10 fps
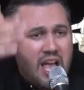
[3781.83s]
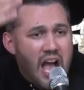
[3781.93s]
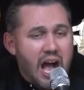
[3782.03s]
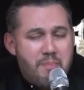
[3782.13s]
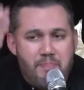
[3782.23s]

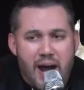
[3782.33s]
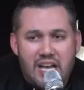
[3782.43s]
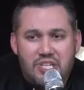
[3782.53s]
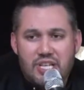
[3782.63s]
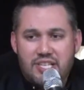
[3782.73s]

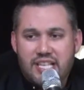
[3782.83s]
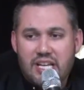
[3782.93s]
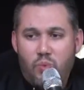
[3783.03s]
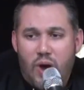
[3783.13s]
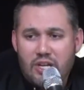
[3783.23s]
Abbas just said
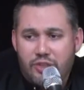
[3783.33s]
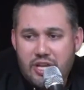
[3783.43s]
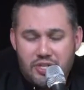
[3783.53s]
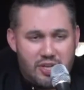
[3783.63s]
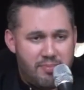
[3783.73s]
one thing
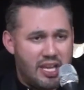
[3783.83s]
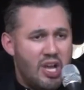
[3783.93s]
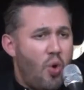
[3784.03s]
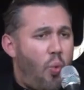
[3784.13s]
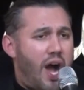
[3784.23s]
to me me?
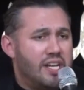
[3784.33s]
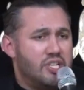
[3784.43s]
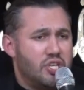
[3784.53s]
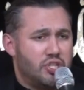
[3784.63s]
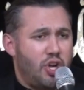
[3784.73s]
Why did you
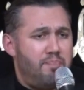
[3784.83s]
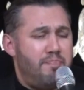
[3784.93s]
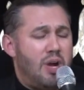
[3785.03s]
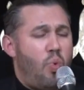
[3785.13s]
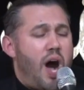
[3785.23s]
stop my
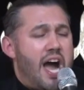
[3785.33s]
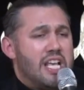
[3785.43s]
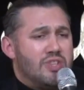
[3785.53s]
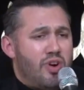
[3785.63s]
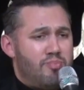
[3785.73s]
wires
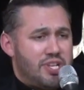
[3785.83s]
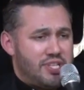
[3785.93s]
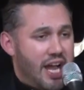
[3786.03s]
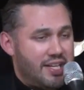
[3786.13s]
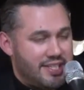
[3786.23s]
from
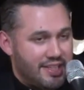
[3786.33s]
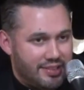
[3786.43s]
reciting?